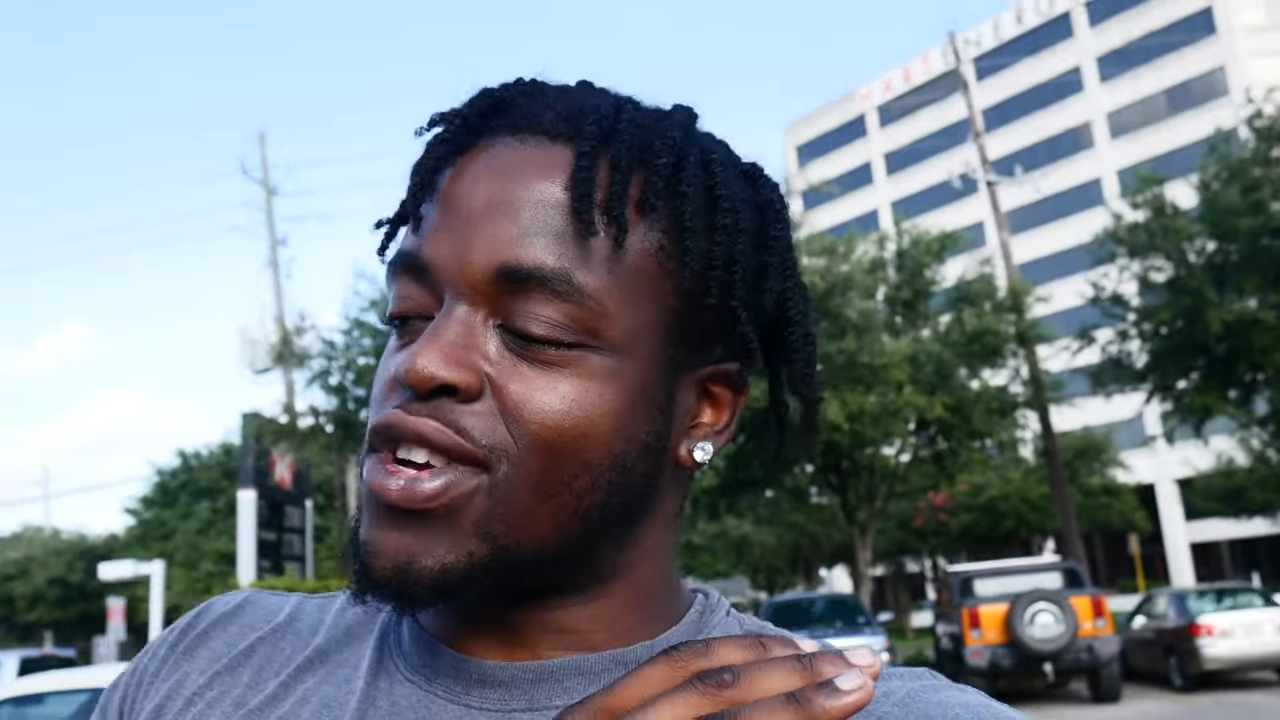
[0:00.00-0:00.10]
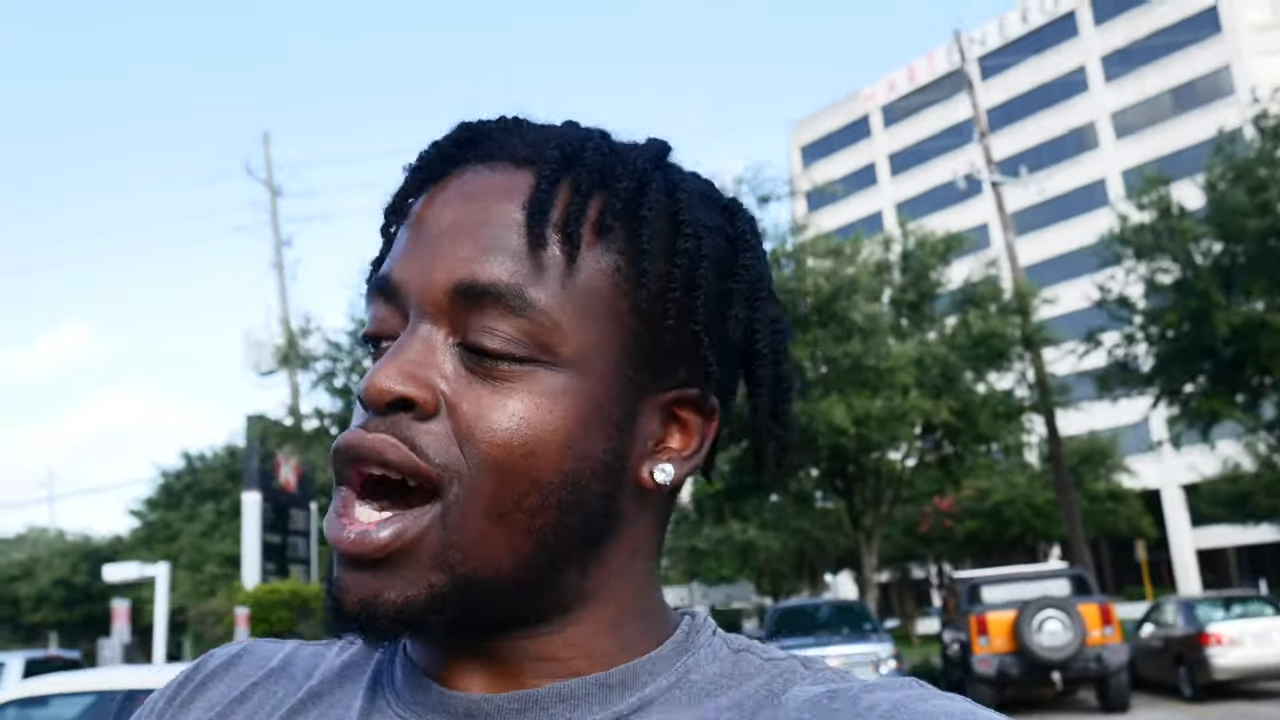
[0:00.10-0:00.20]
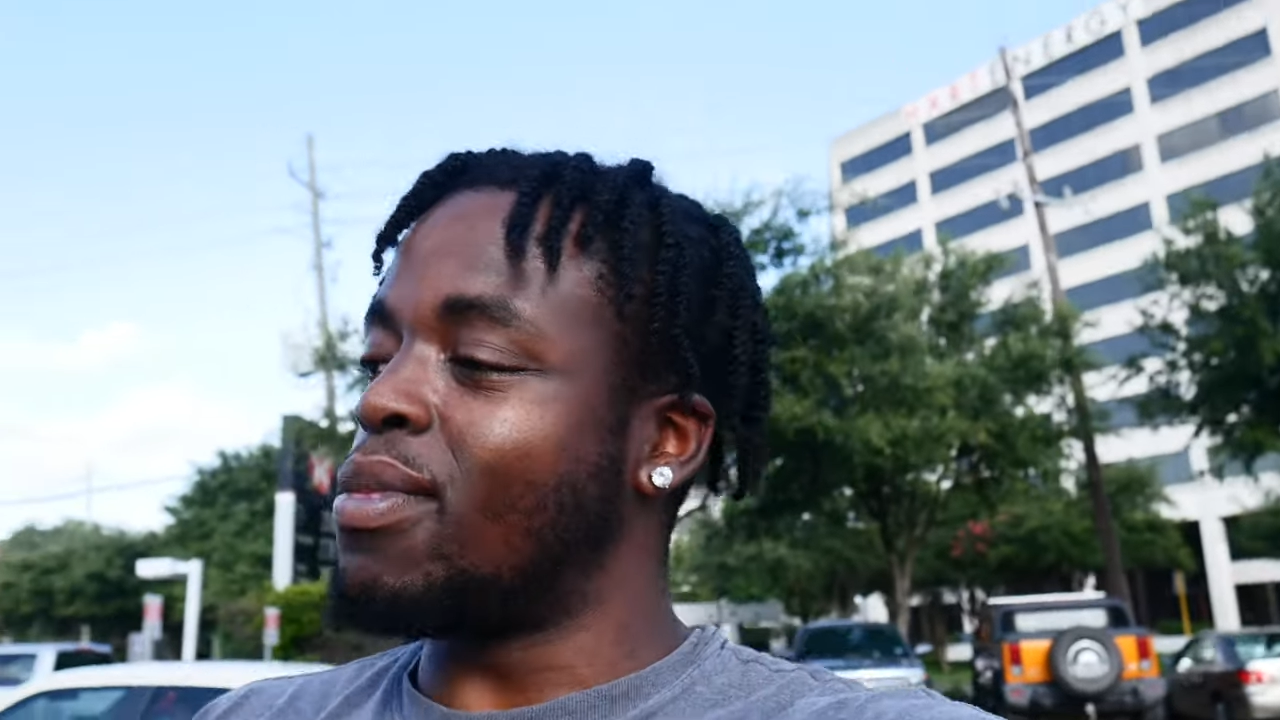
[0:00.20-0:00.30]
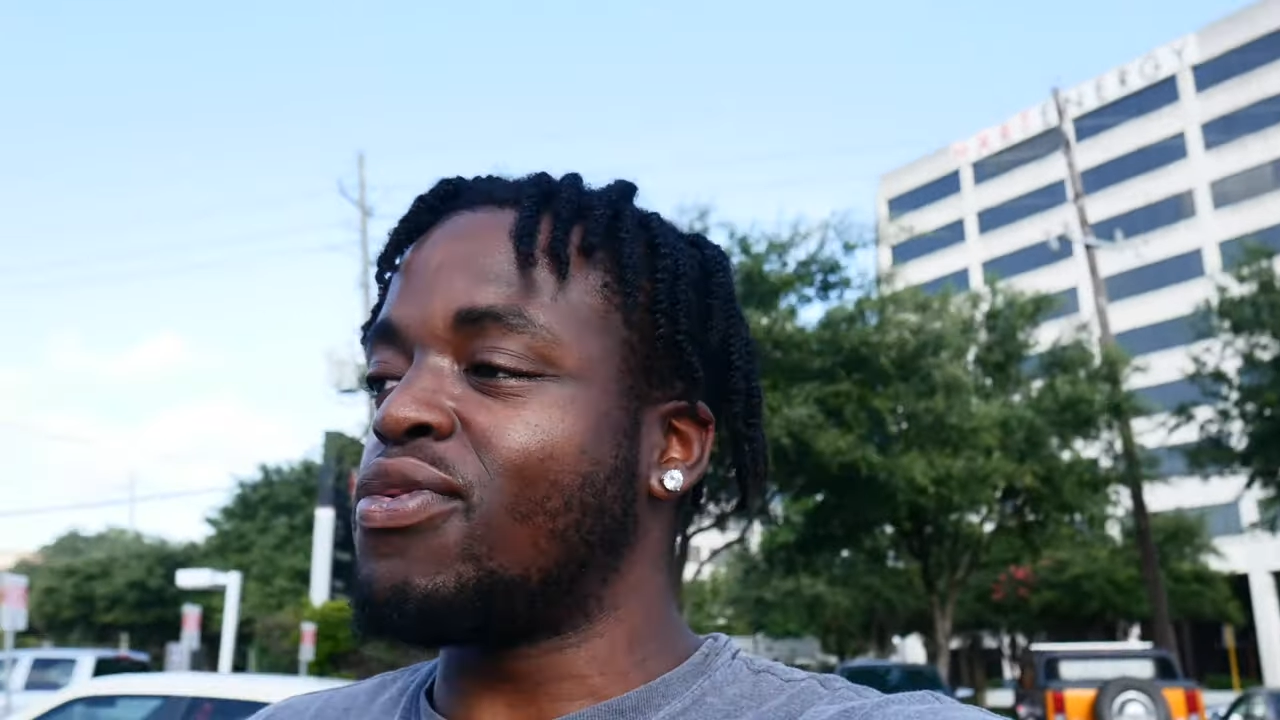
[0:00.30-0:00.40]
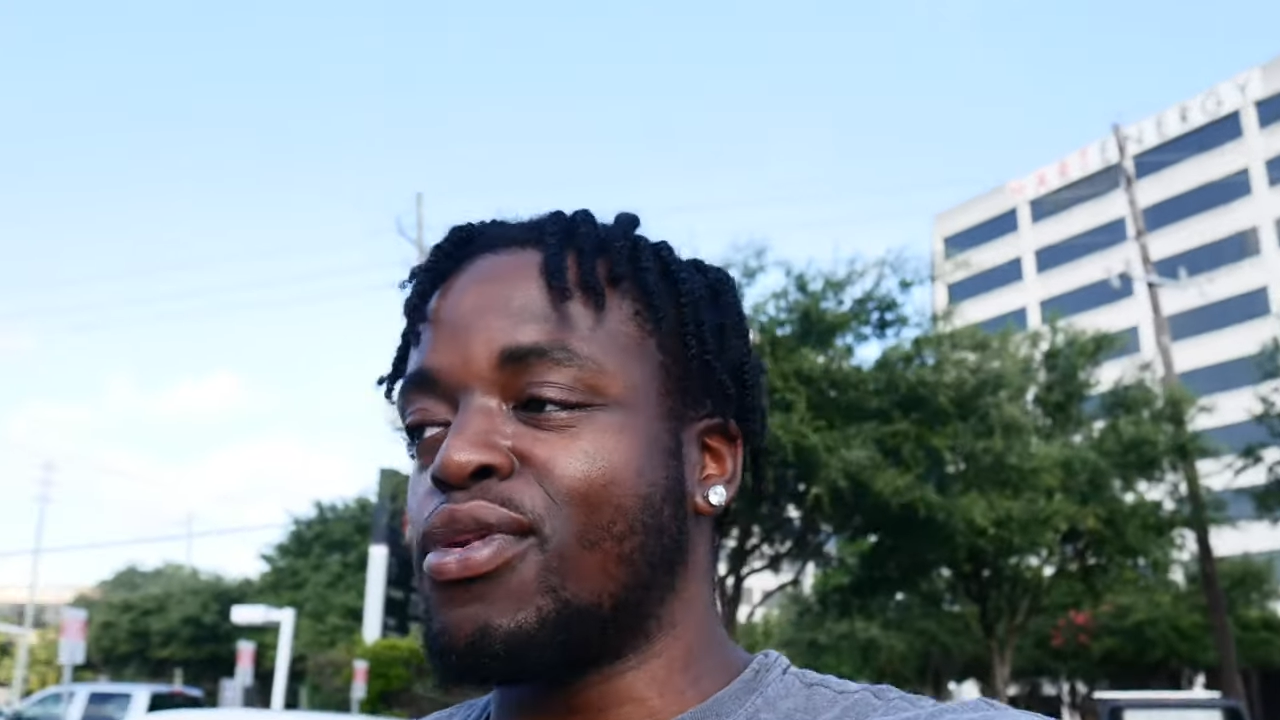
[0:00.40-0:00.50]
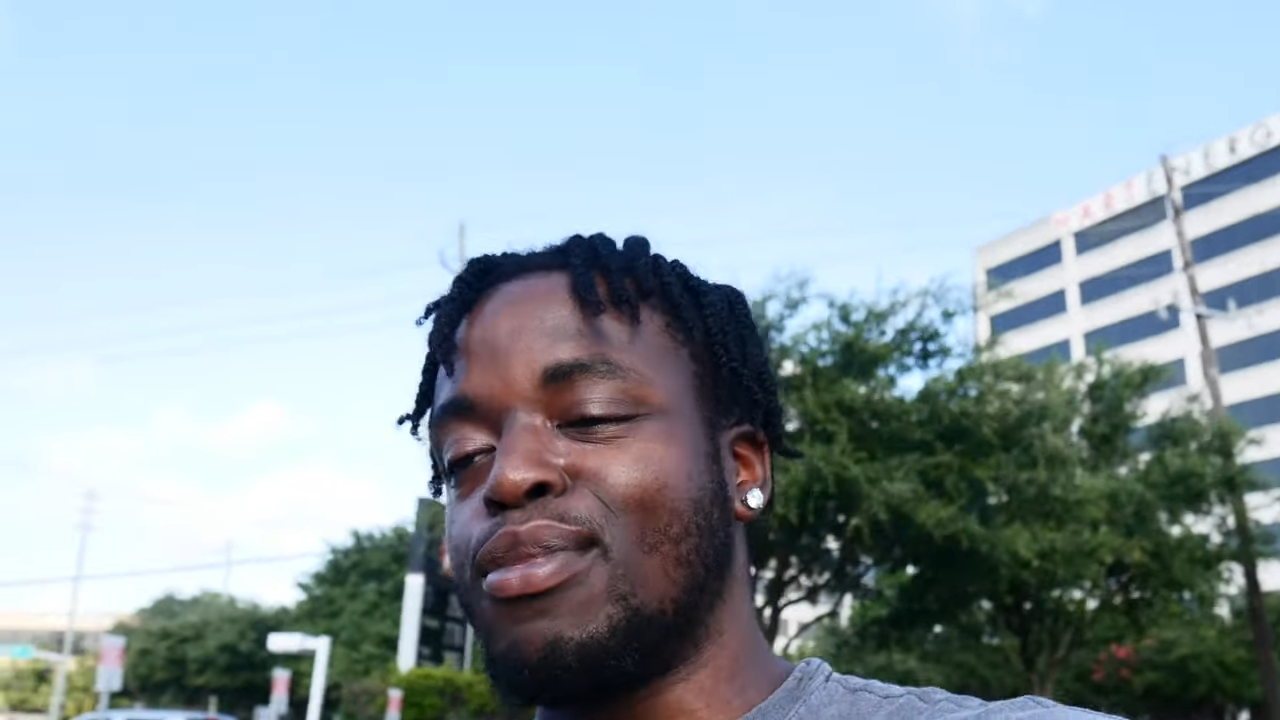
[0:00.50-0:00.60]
coming from